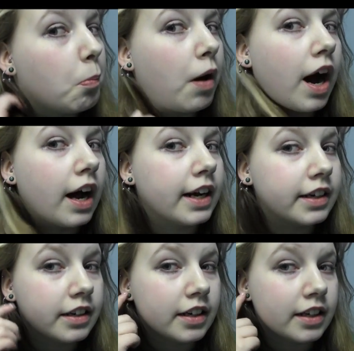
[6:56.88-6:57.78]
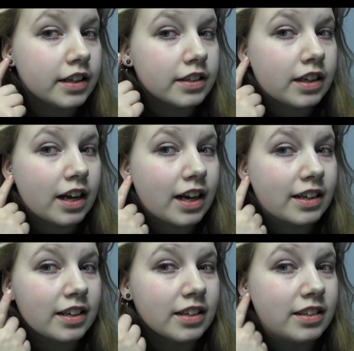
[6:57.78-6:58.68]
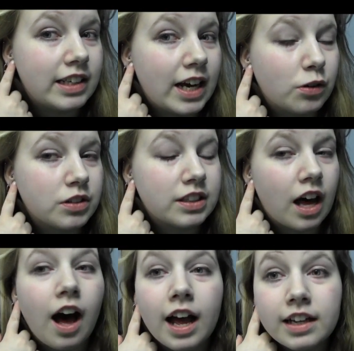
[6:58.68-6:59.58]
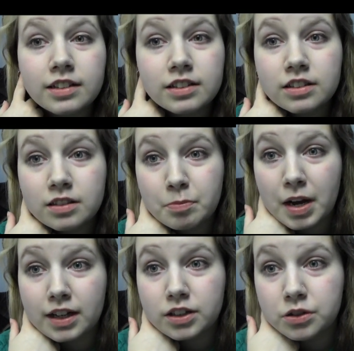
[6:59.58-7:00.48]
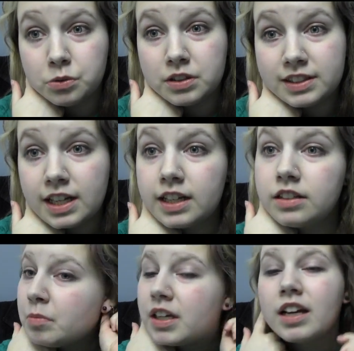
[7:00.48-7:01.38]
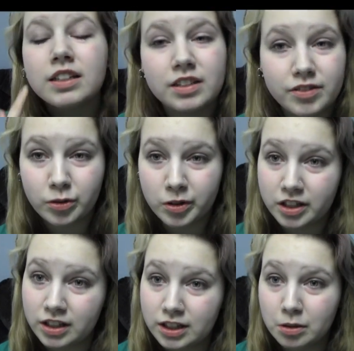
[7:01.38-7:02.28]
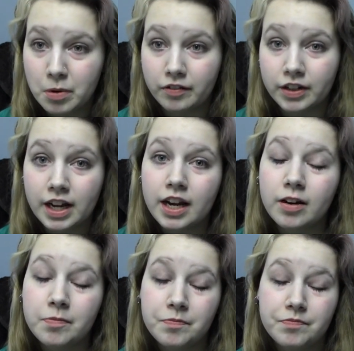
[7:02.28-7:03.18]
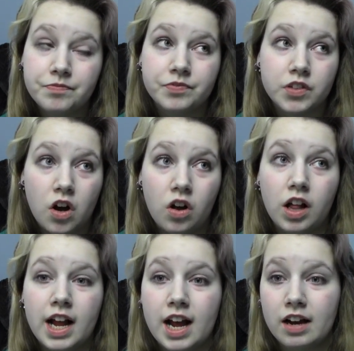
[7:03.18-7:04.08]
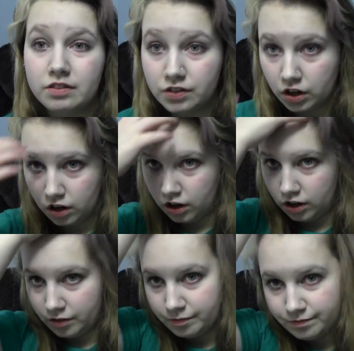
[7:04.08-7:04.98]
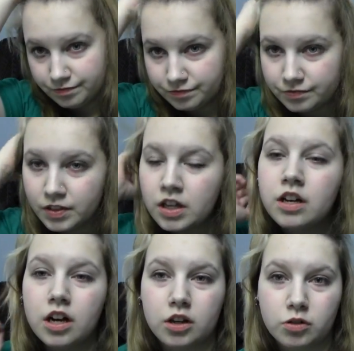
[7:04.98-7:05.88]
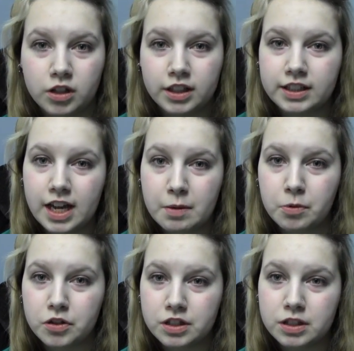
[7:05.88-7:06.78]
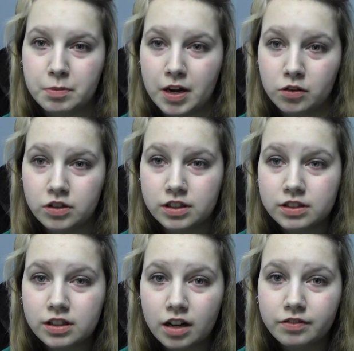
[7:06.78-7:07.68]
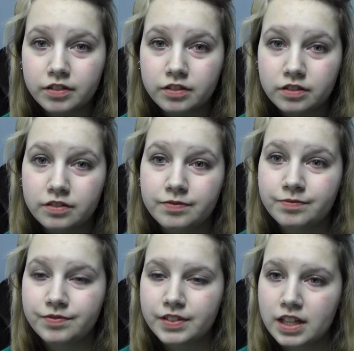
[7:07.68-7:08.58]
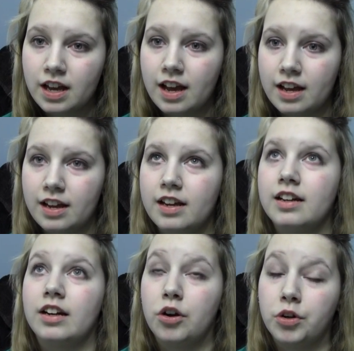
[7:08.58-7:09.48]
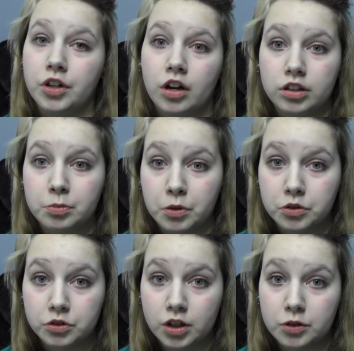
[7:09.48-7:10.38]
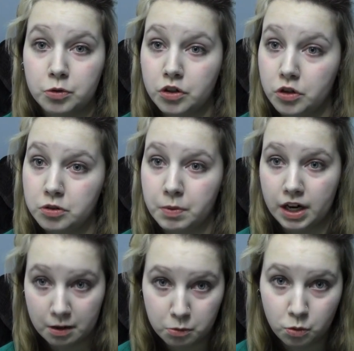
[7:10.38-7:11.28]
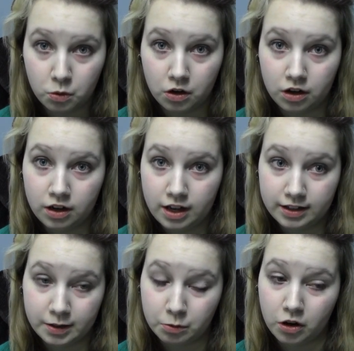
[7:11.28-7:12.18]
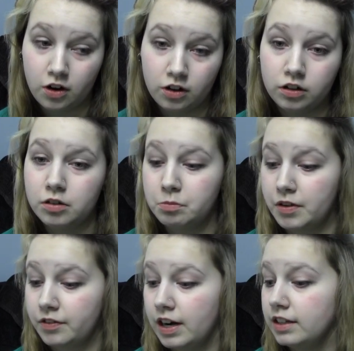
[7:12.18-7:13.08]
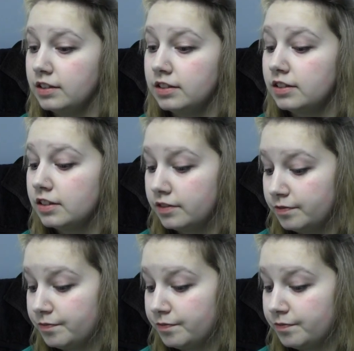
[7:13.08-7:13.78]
mine is I had to downsize back to 6 because though I clean them every day, all I have are acrylic tapers and spirals and stuff. And I know you're not supposed to stretch with those, but I'm poor and they were all, my friends